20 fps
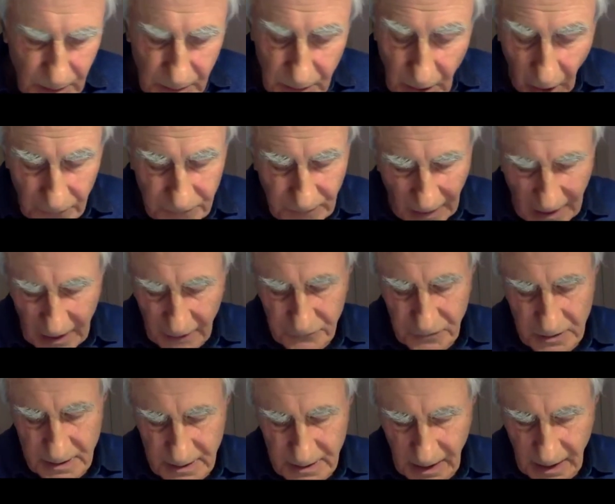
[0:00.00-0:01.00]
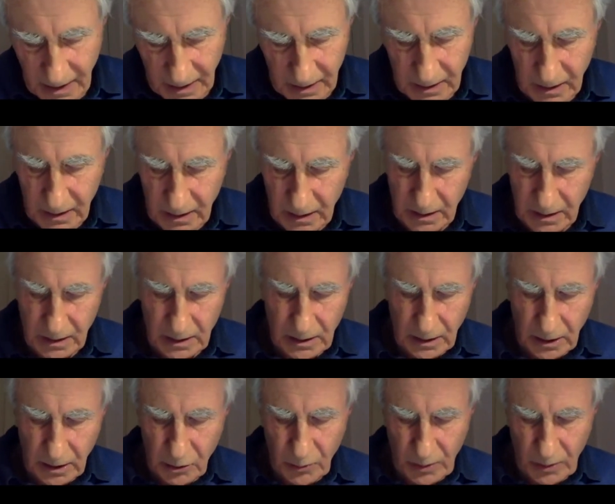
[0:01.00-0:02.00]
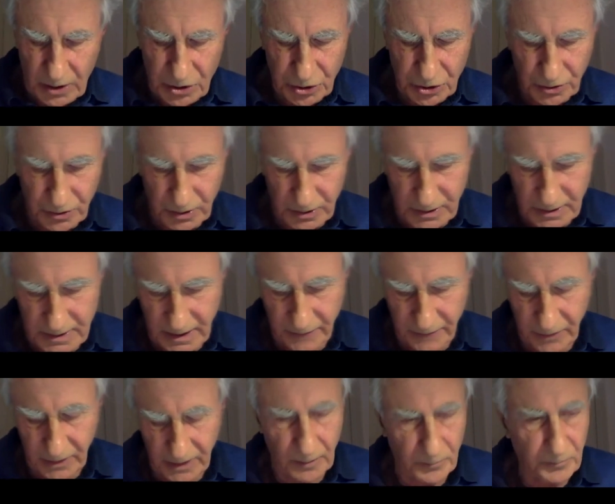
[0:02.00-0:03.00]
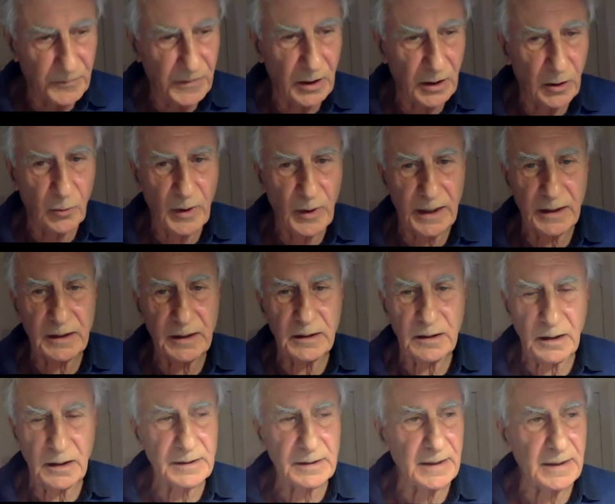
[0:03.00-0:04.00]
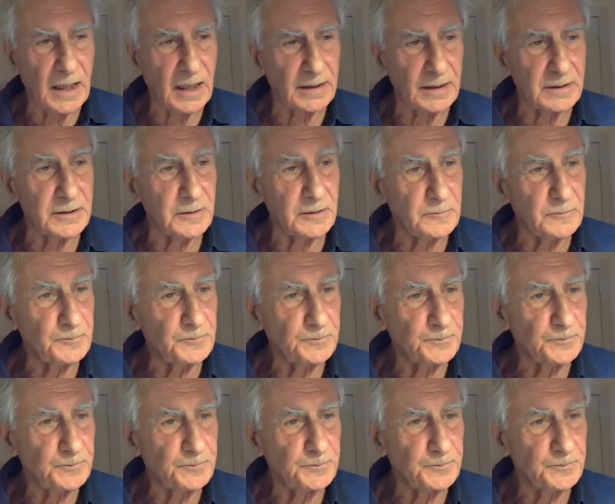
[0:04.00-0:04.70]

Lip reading: Not, I have to say, a question that has ever kept me awake at night.